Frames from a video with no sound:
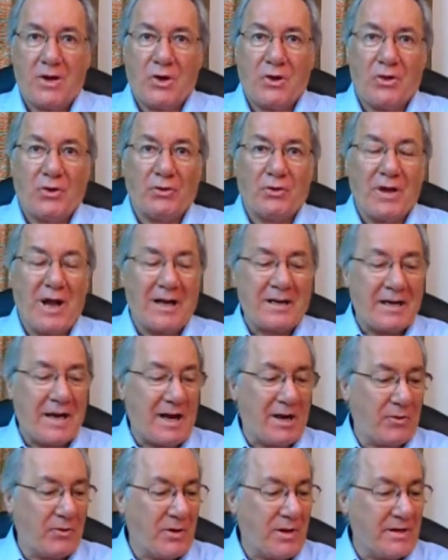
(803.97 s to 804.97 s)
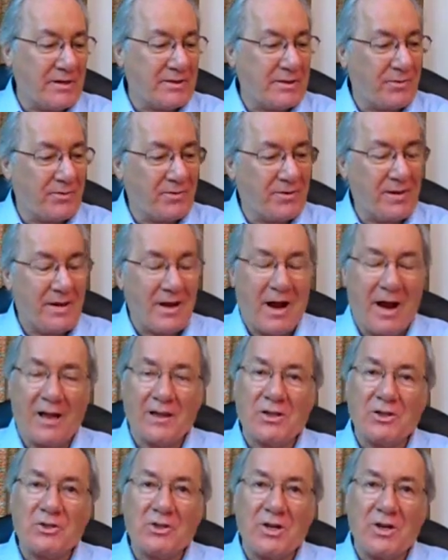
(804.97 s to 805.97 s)
They're not areas of
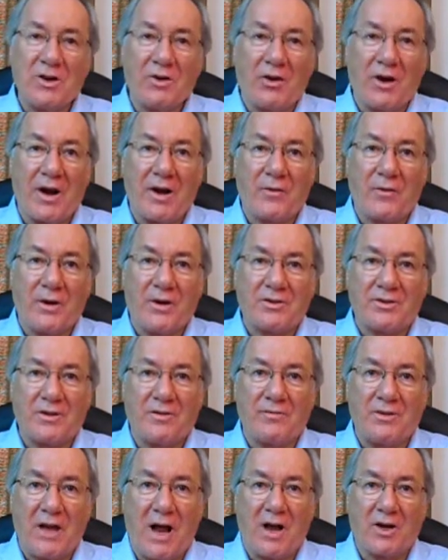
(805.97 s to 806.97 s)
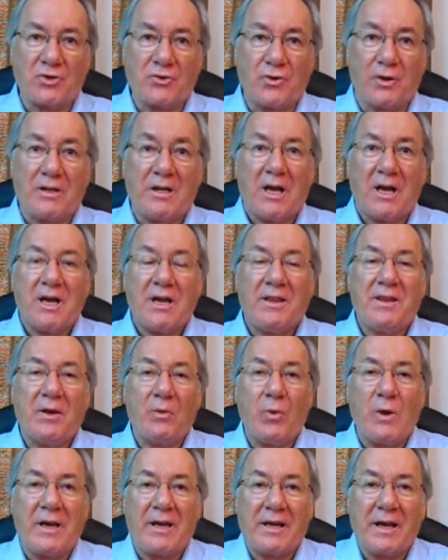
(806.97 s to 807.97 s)
theology or areas of doctrine that
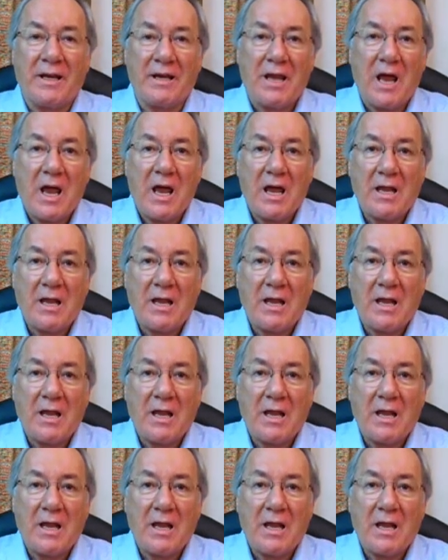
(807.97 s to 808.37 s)
we can